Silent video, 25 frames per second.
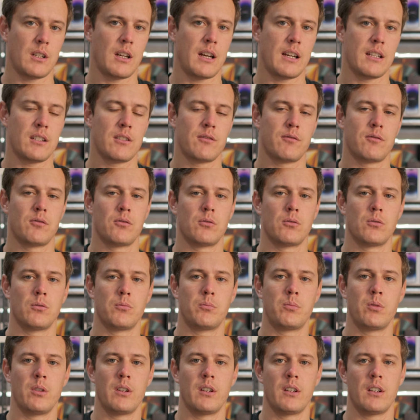Nice for
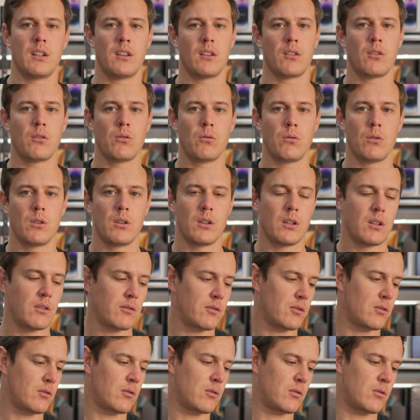putting in the corner
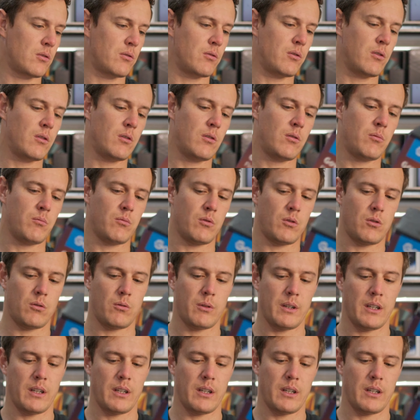of your room or